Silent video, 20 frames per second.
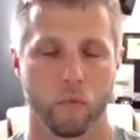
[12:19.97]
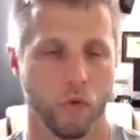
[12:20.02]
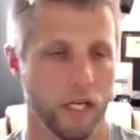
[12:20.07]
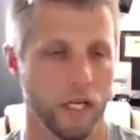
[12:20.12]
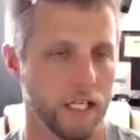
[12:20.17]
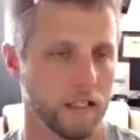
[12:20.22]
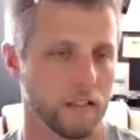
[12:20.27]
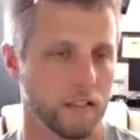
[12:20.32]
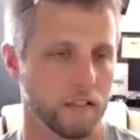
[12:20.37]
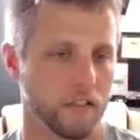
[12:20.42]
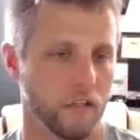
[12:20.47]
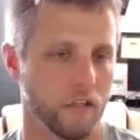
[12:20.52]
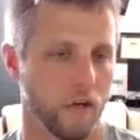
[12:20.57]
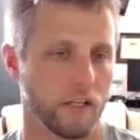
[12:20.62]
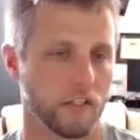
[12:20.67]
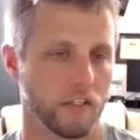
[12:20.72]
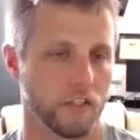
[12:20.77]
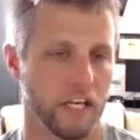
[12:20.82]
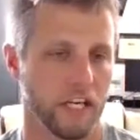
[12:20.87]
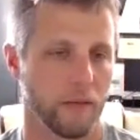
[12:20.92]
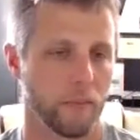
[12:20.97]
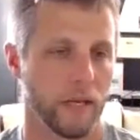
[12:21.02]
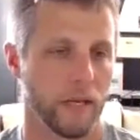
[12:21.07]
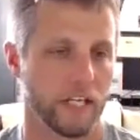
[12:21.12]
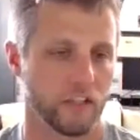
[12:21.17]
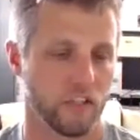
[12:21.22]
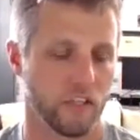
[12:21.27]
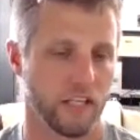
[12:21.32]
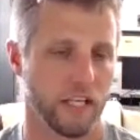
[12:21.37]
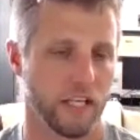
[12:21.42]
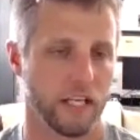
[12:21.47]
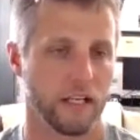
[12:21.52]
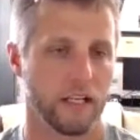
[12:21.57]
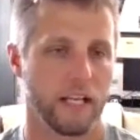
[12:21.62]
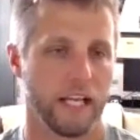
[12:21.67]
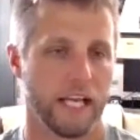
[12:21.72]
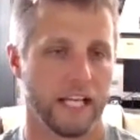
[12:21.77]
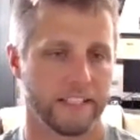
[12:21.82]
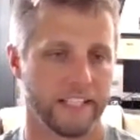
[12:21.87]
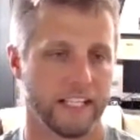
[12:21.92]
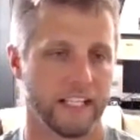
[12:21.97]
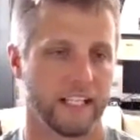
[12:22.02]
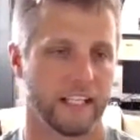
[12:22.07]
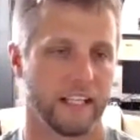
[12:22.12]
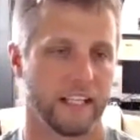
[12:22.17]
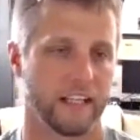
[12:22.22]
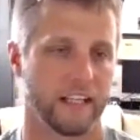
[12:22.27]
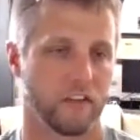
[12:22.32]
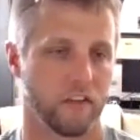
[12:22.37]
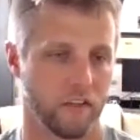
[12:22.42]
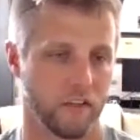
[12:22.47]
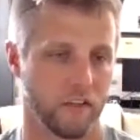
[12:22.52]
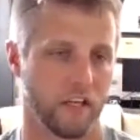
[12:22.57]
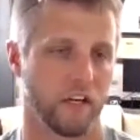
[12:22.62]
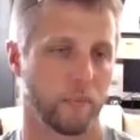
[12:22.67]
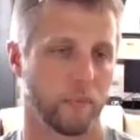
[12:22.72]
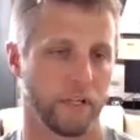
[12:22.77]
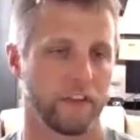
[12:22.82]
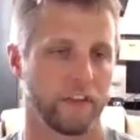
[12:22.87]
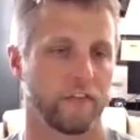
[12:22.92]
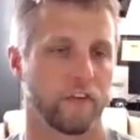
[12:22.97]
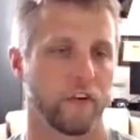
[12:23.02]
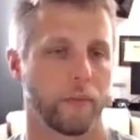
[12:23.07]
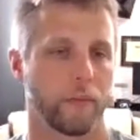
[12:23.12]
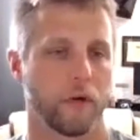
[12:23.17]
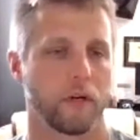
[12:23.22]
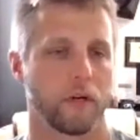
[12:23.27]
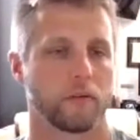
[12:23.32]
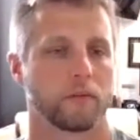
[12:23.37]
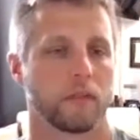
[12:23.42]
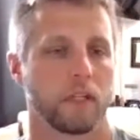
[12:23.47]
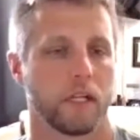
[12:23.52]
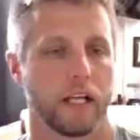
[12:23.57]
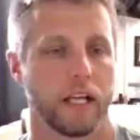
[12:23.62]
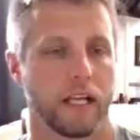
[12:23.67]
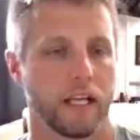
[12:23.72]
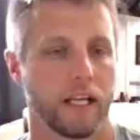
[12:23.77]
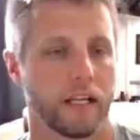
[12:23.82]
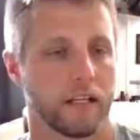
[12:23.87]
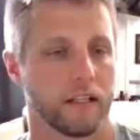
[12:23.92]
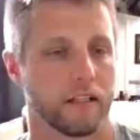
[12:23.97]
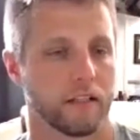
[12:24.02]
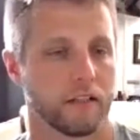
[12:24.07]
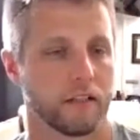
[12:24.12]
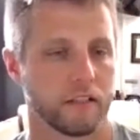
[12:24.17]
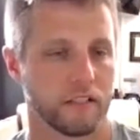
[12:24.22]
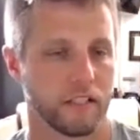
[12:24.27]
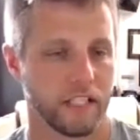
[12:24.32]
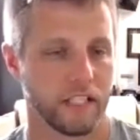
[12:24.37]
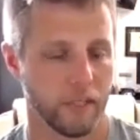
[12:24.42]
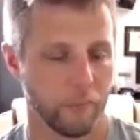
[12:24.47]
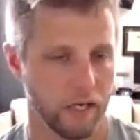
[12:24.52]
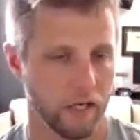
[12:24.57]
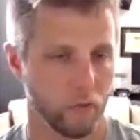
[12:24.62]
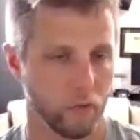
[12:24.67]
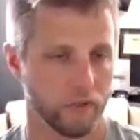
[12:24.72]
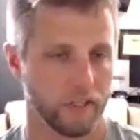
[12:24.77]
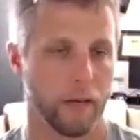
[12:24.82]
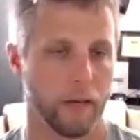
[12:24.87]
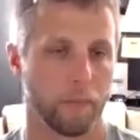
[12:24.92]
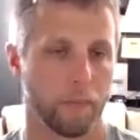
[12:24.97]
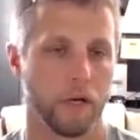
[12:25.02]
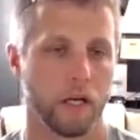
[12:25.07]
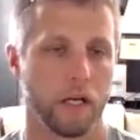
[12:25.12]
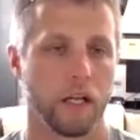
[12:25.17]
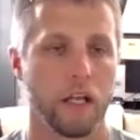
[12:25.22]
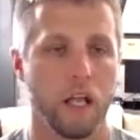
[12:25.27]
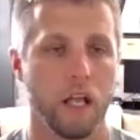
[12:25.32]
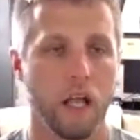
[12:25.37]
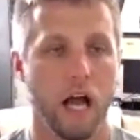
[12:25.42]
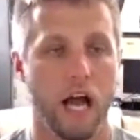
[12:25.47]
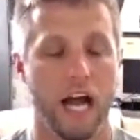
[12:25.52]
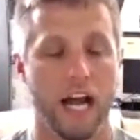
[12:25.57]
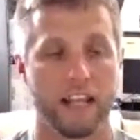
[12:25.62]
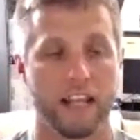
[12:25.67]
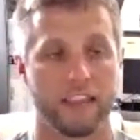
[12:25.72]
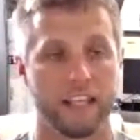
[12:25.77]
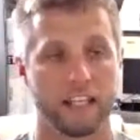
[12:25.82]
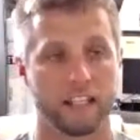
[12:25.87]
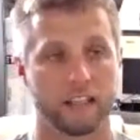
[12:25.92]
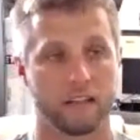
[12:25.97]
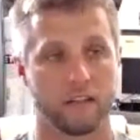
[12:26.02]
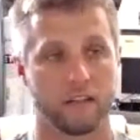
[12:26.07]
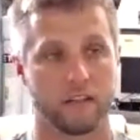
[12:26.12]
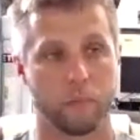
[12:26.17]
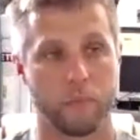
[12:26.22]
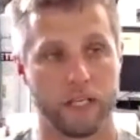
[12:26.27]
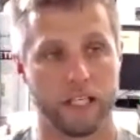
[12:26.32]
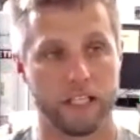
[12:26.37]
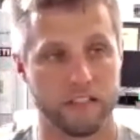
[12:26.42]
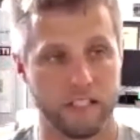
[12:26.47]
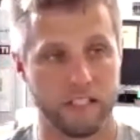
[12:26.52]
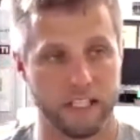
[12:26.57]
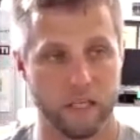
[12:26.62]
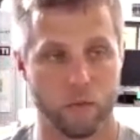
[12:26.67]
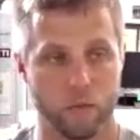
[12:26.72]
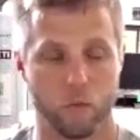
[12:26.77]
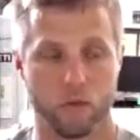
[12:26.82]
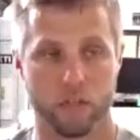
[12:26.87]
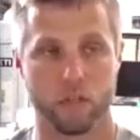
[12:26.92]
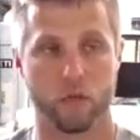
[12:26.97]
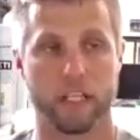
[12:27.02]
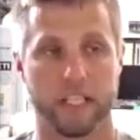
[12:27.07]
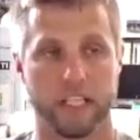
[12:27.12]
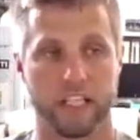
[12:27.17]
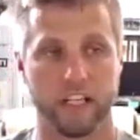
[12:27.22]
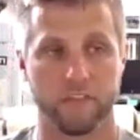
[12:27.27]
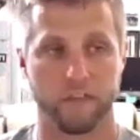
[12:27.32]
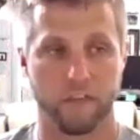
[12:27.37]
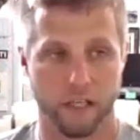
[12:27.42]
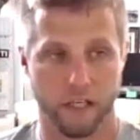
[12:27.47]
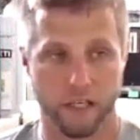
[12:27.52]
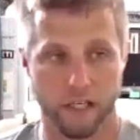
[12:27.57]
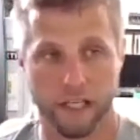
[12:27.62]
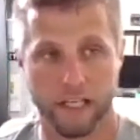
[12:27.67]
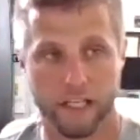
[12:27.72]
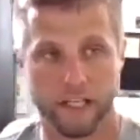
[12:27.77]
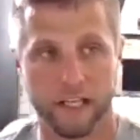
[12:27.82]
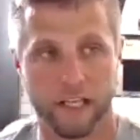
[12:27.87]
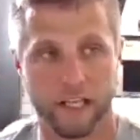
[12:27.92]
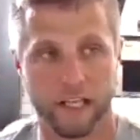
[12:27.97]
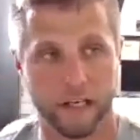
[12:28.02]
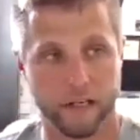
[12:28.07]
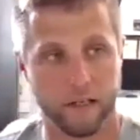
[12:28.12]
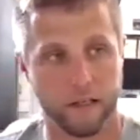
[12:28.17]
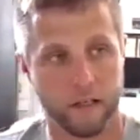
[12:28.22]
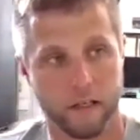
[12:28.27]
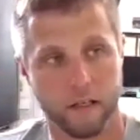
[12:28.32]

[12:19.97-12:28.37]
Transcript: right. So I try to make sure that at the end of the day, they're there to play football and to get better with that. But I think the biggest thing that we're doing different, and that